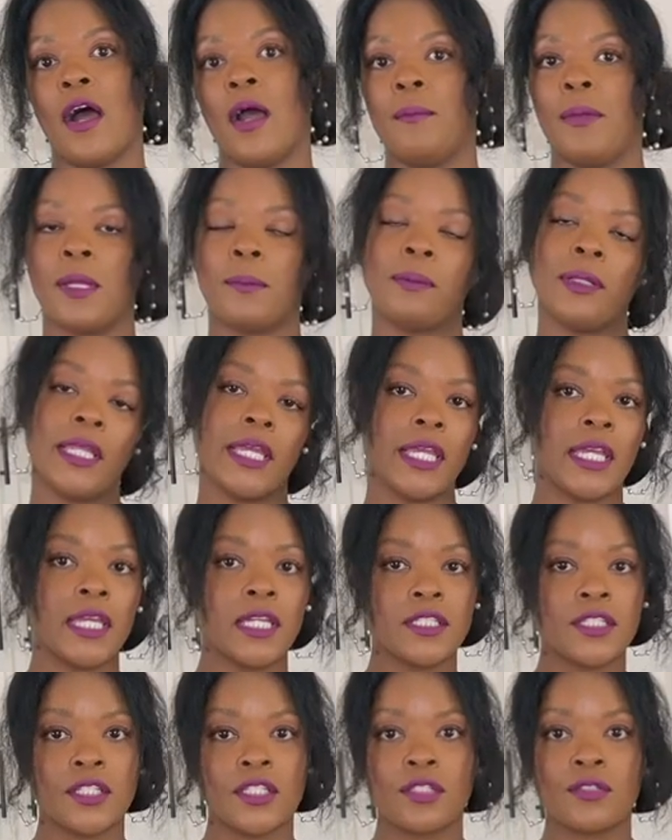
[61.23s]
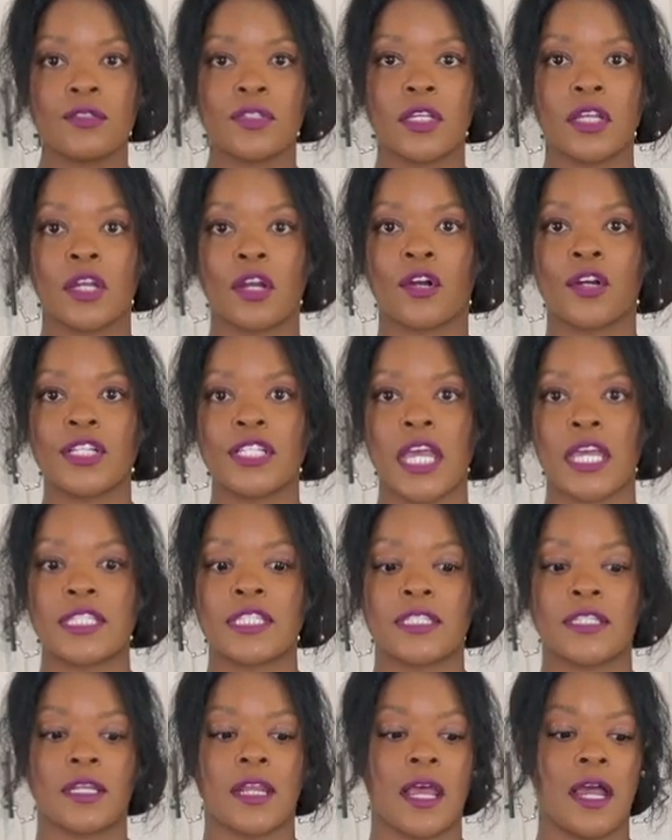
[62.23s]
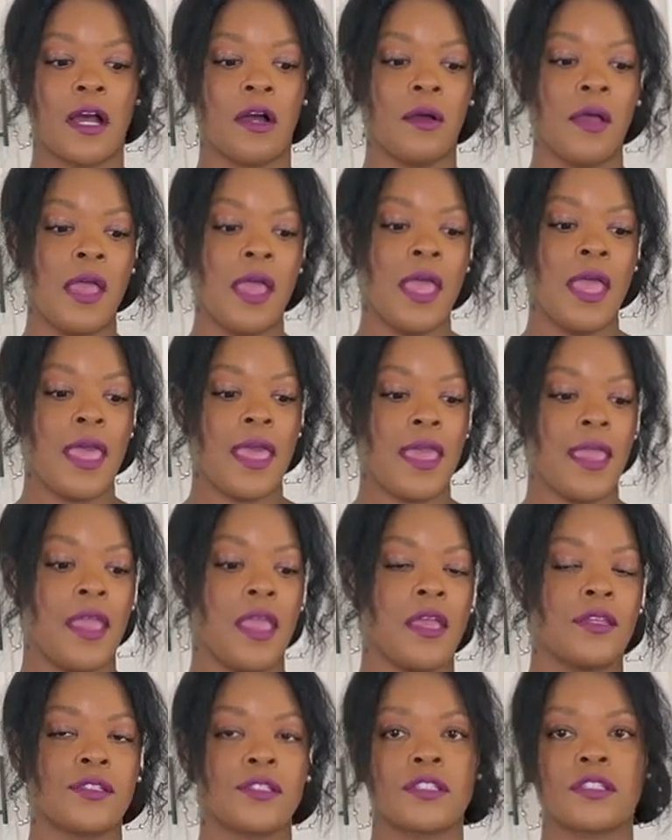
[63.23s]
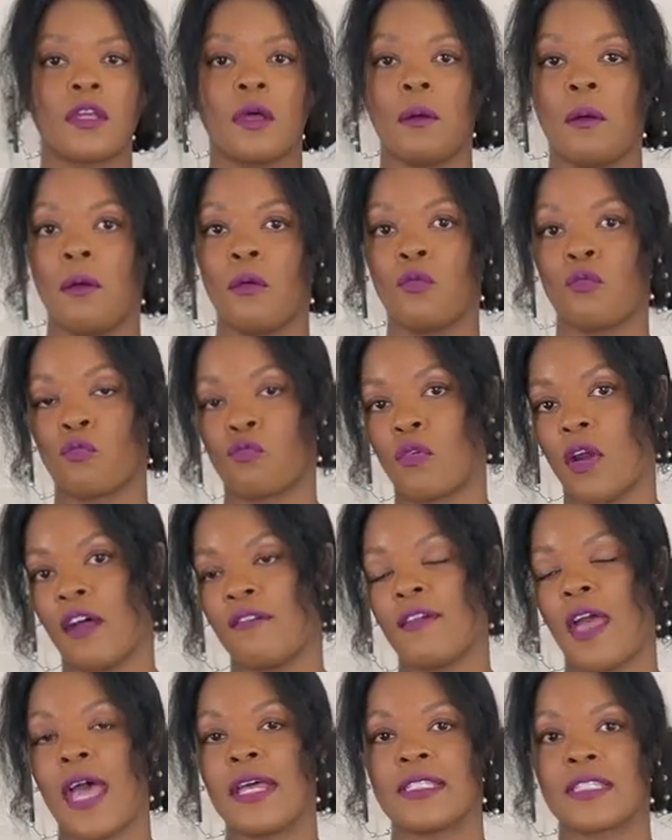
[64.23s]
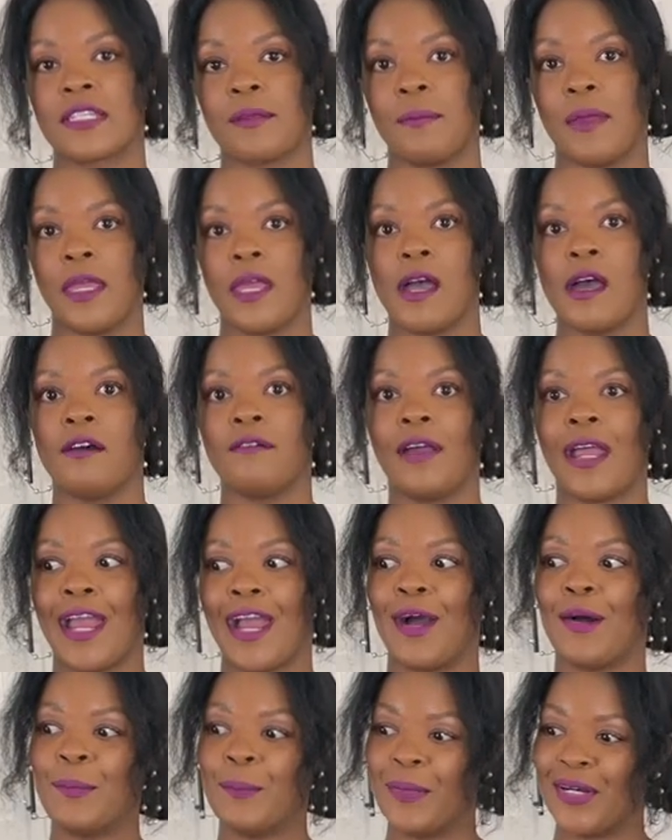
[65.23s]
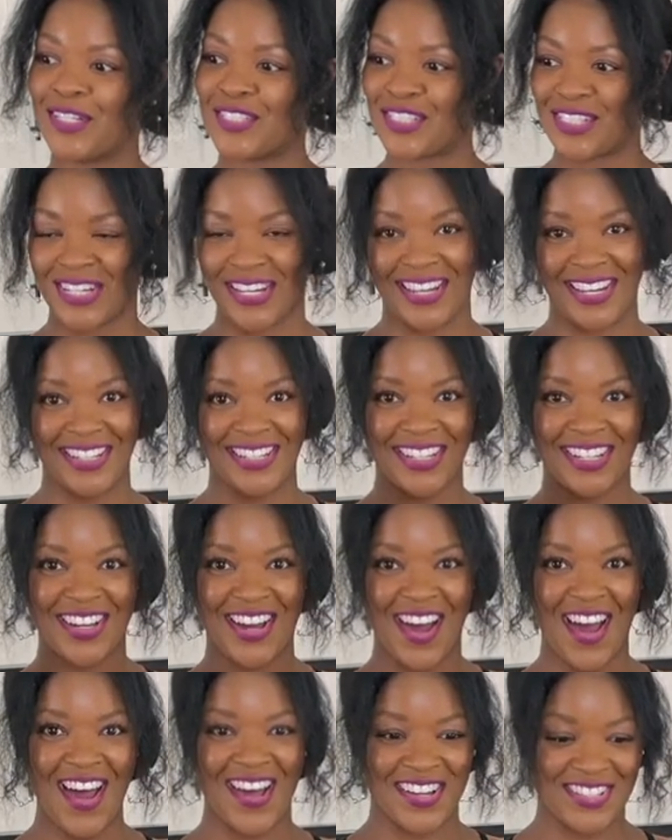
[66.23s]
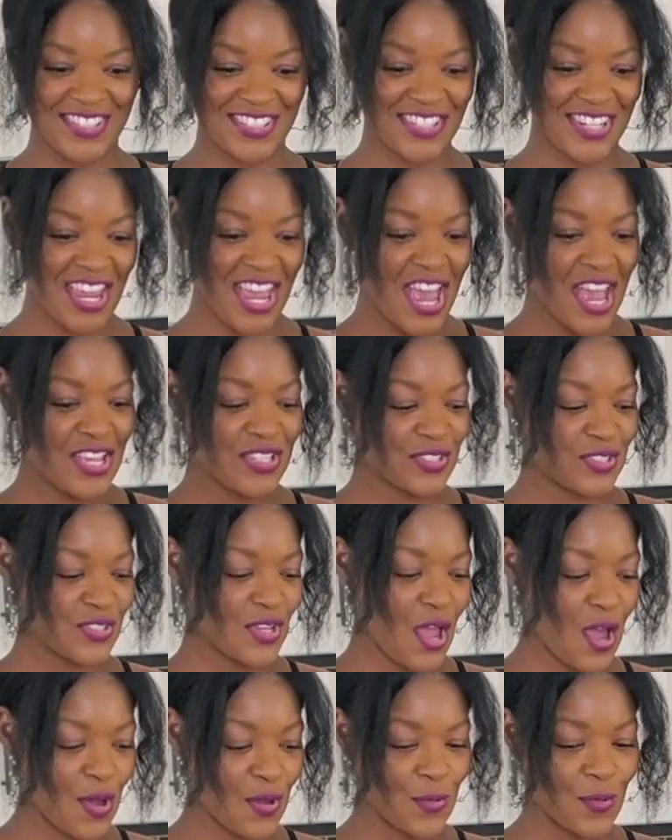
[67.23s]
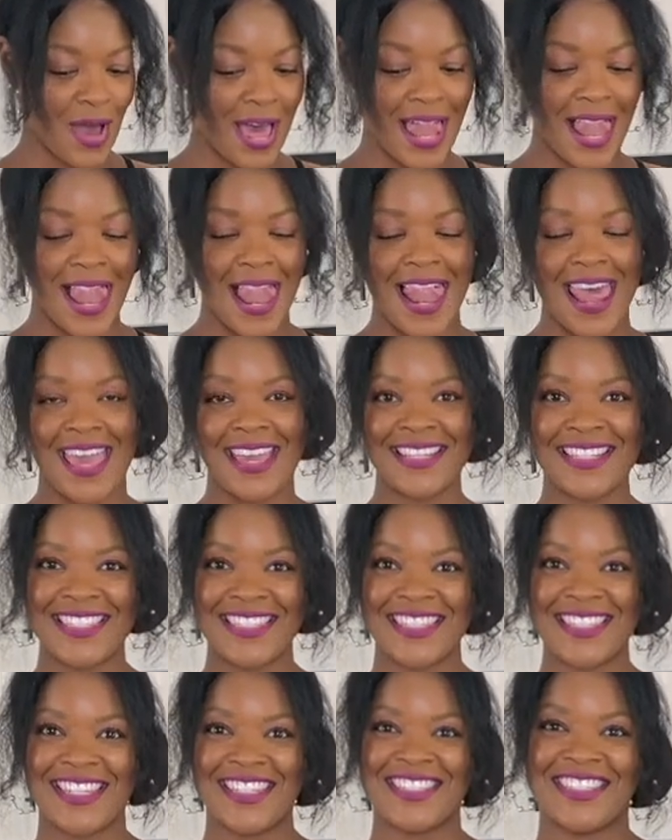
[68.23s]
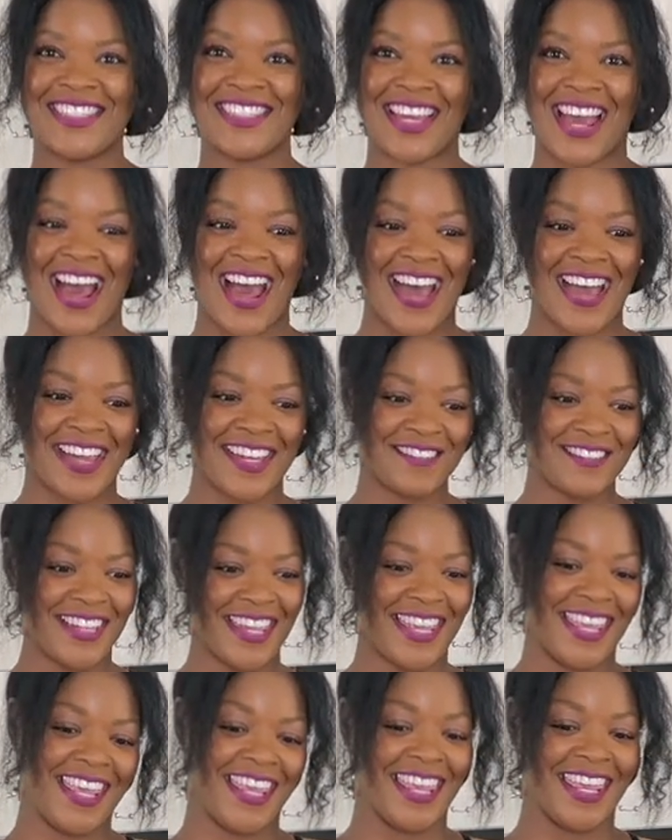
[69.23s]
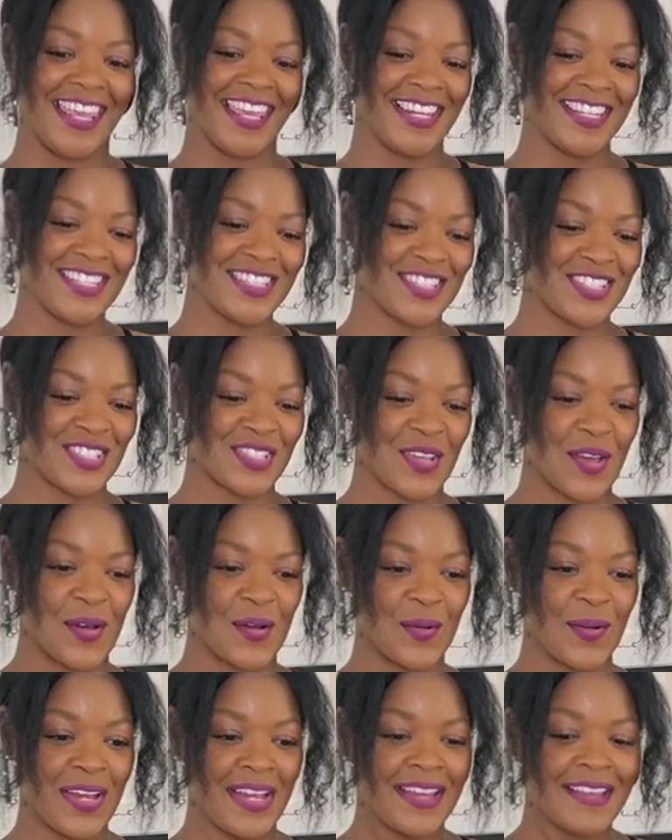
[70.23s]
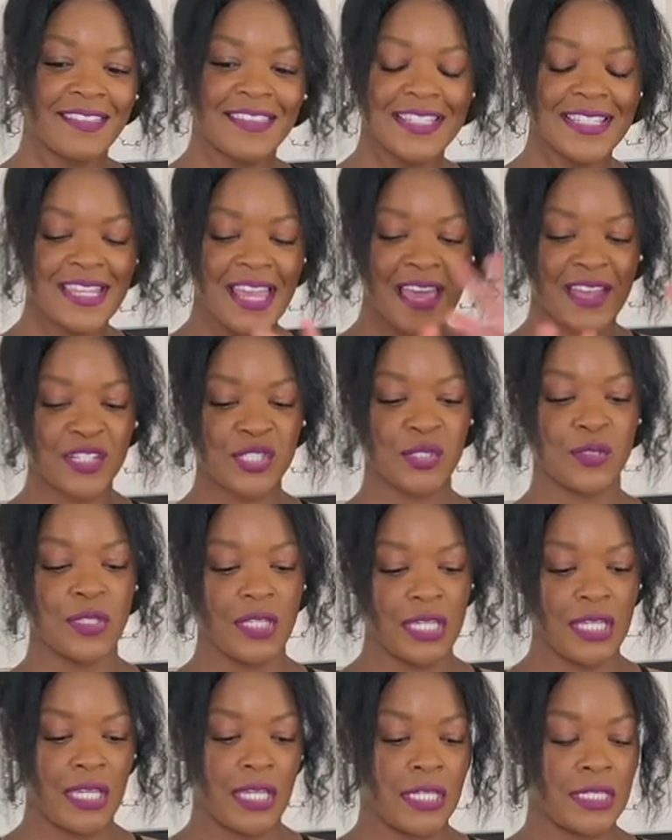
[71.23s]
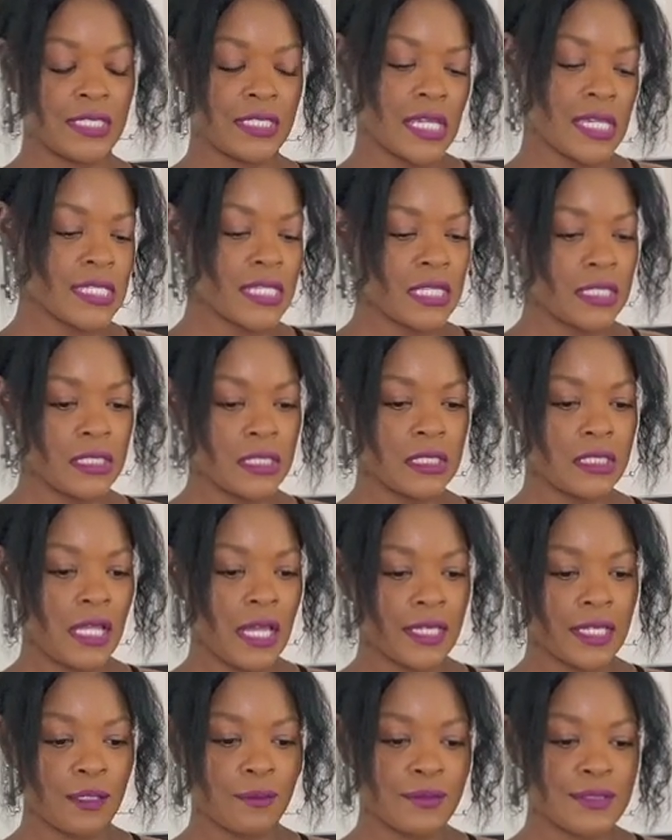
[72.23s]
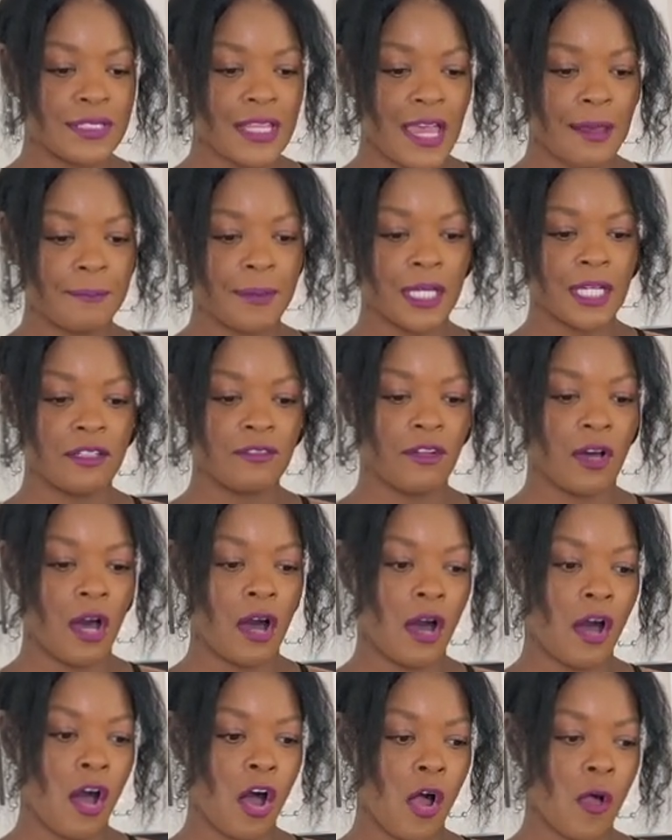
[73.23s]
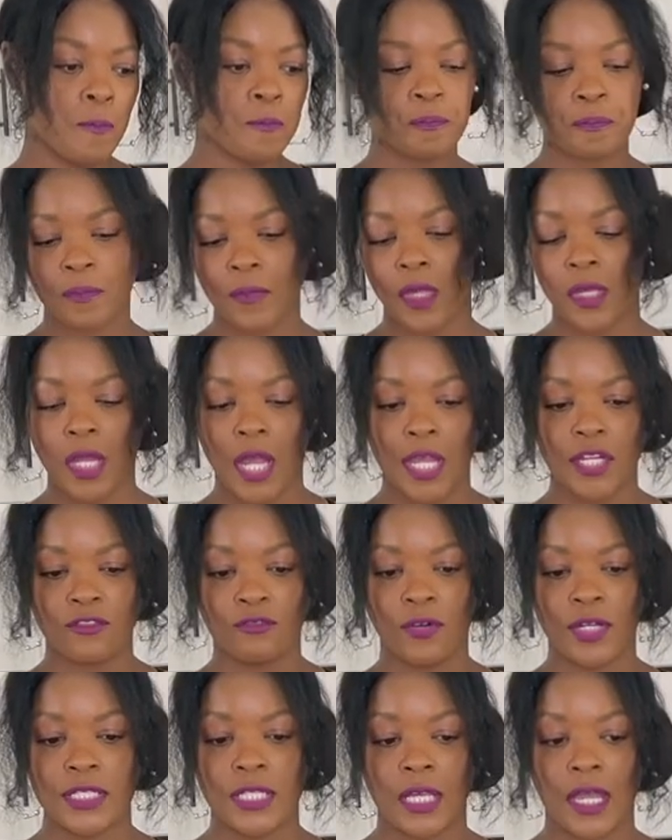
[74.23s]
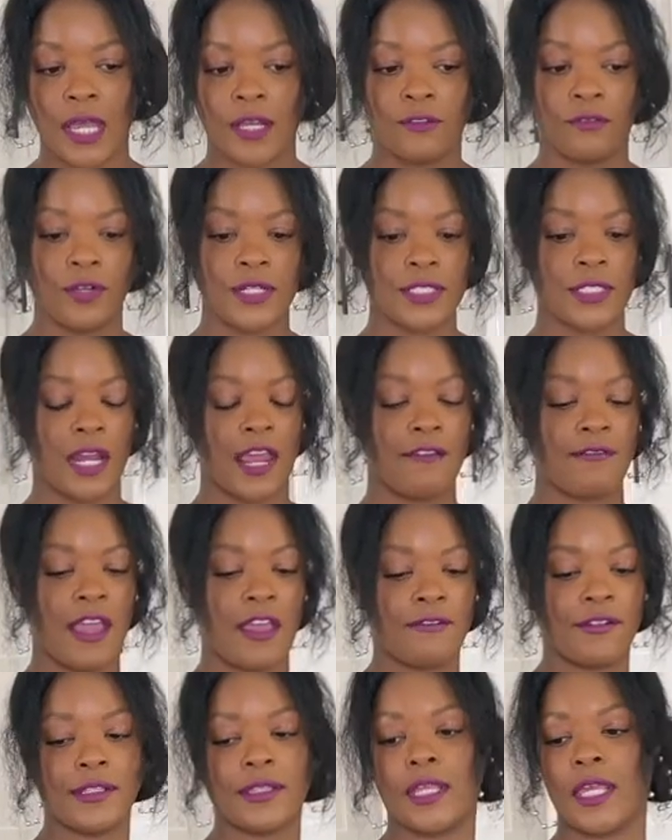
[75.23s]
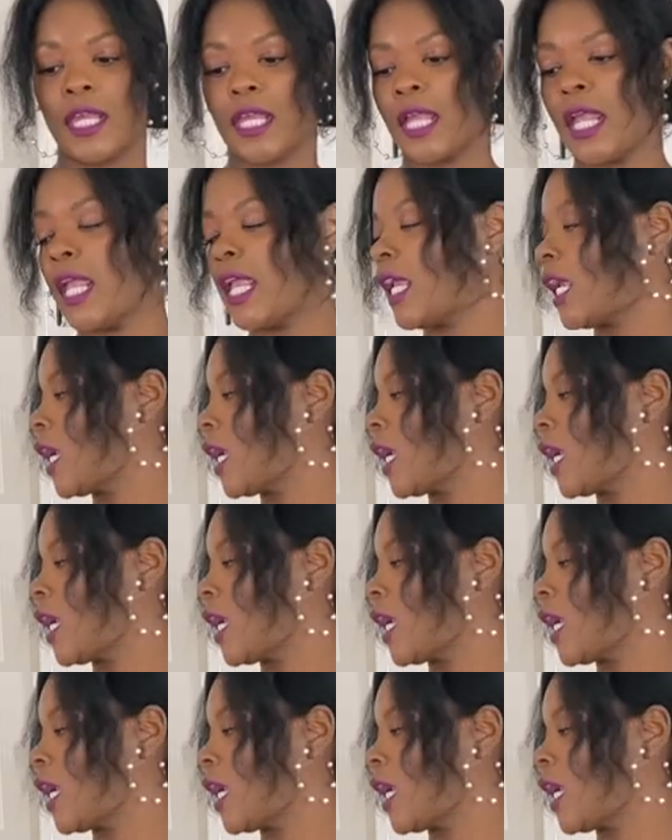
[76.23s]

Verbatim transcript: how I may plan to use it or test it out, and just a rough estimate of how much it cost. So let's dive in. And so this actually, it doesn't look like it was that big of a haul it kind of was, it kind of wasn't. I have everything